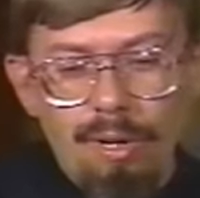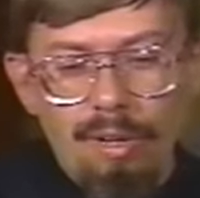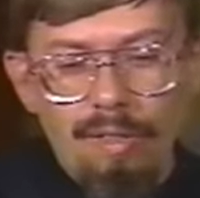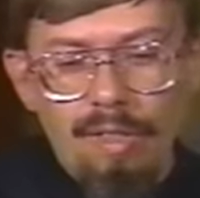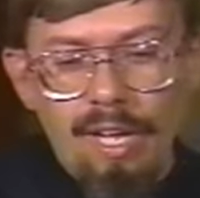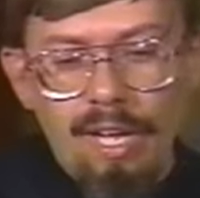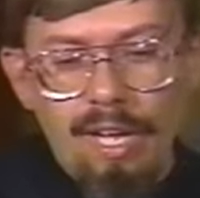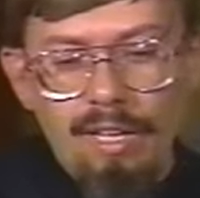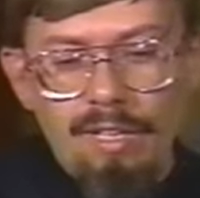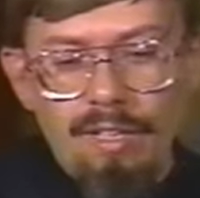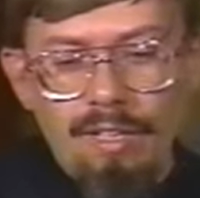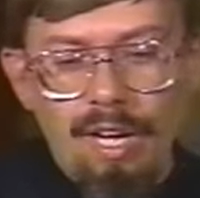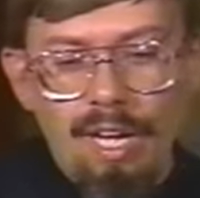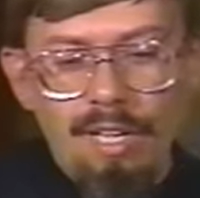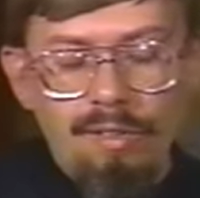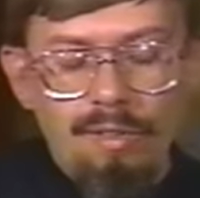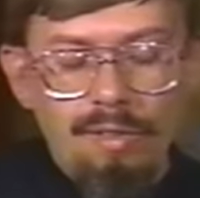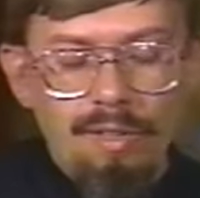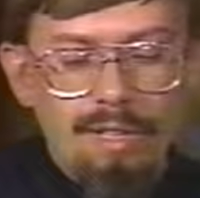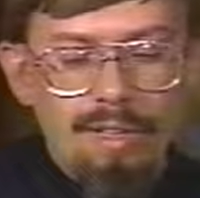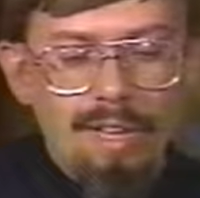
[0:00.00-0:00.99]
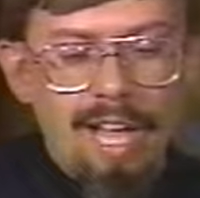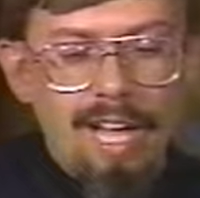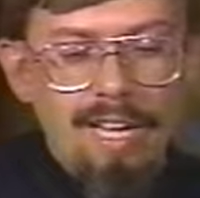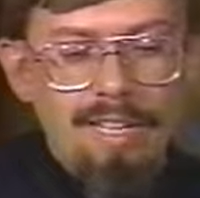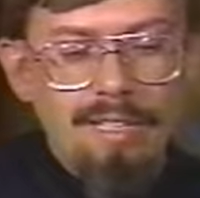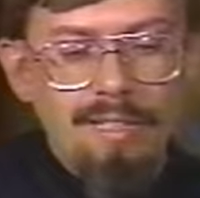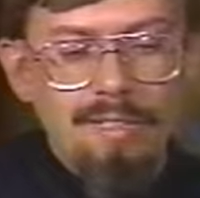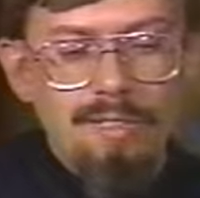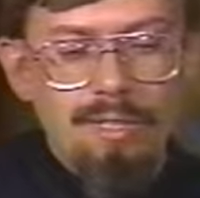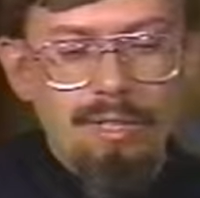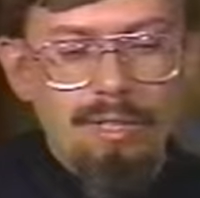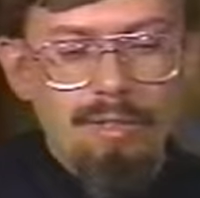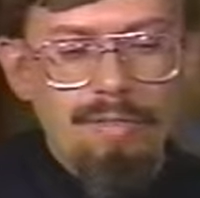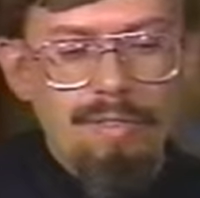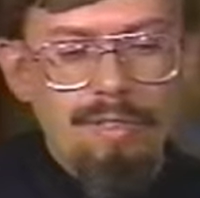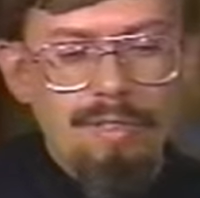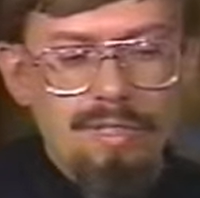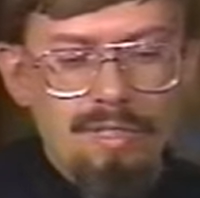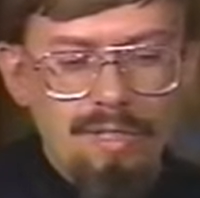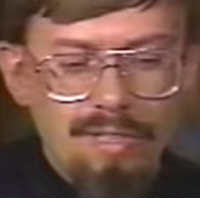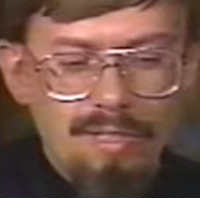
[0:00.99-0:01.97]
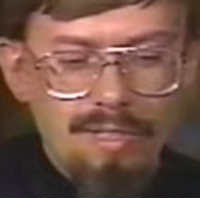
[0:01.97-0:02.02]
where they had gone to the Latin
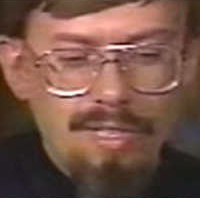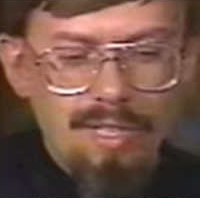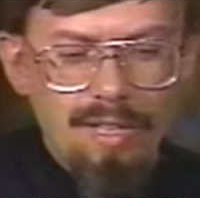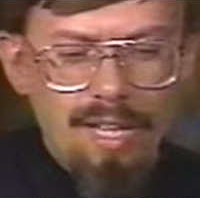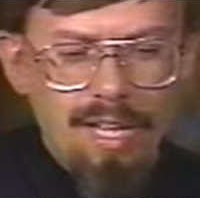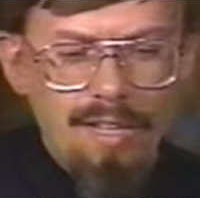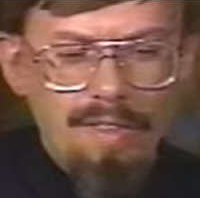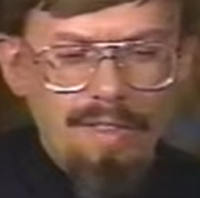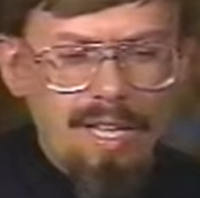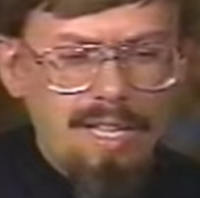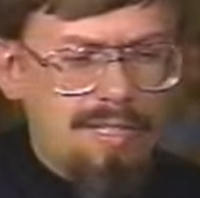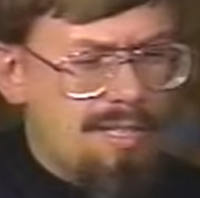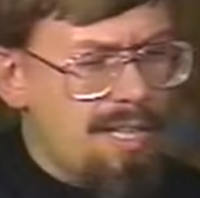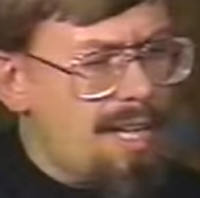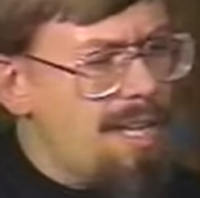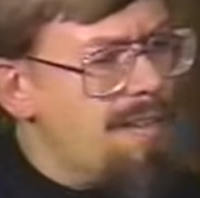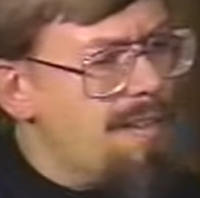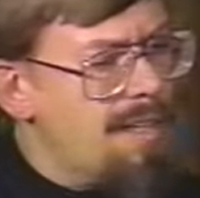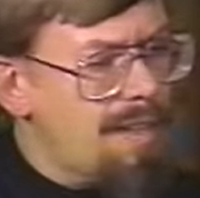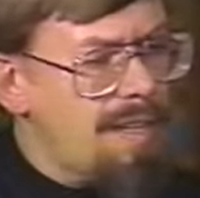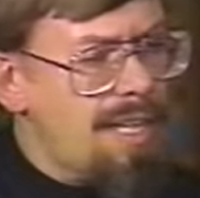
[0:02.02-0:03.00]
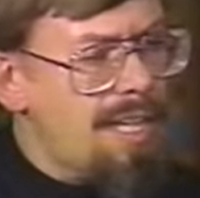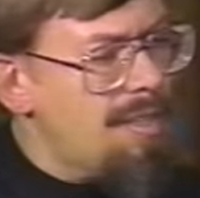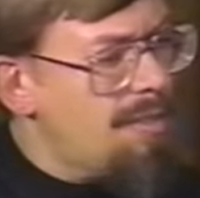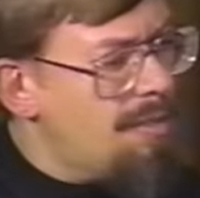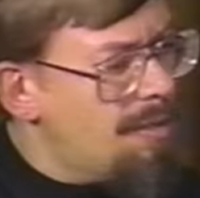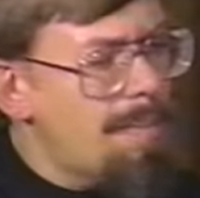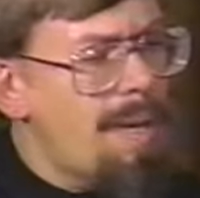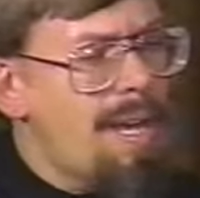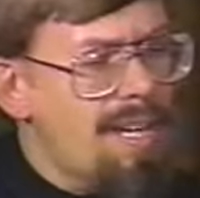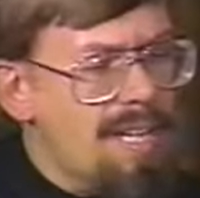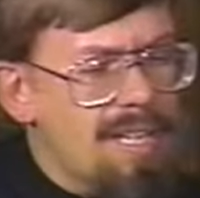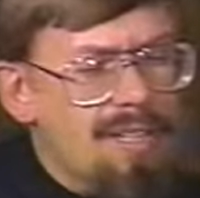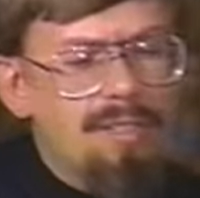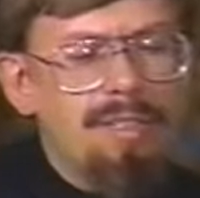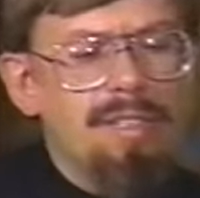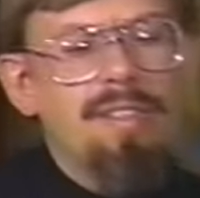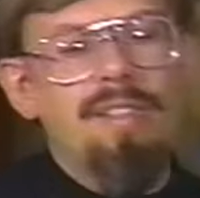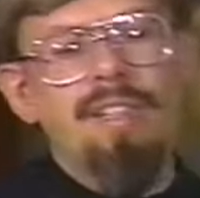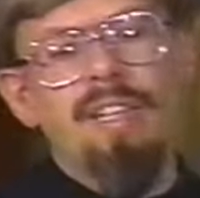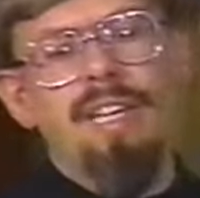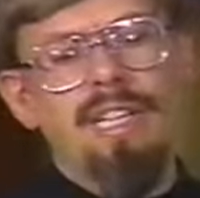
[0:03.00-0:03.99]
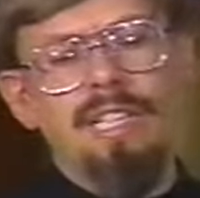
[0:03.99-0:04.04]
services, and they said that they do many
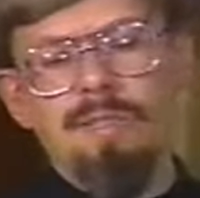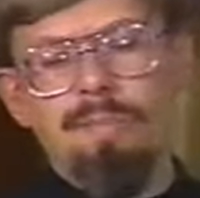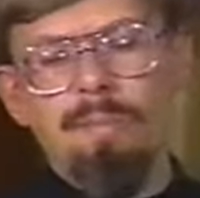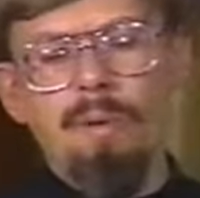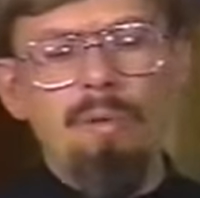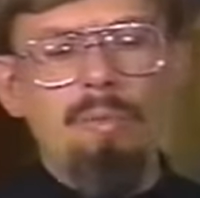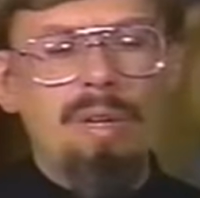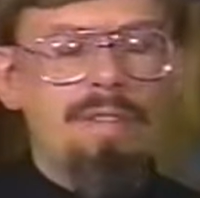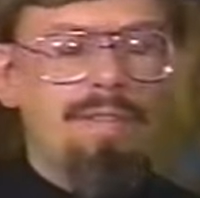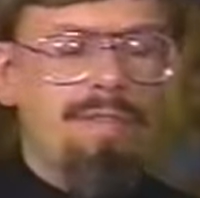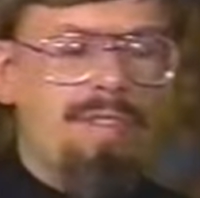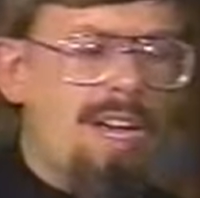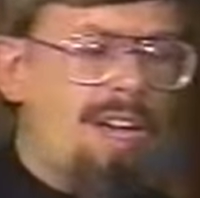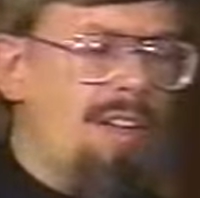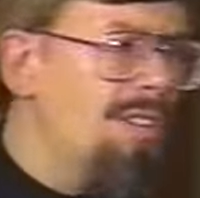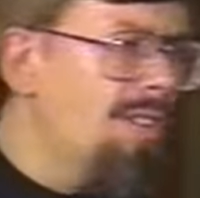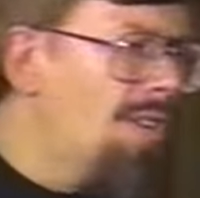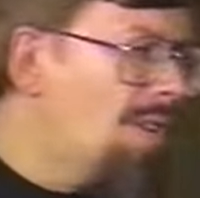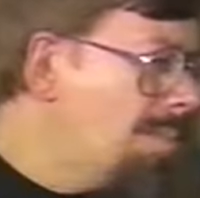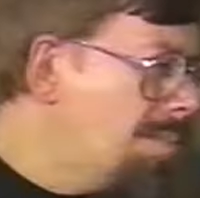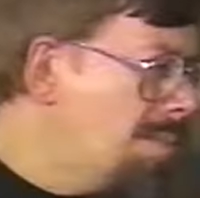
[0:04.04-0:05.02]
good things, but we found no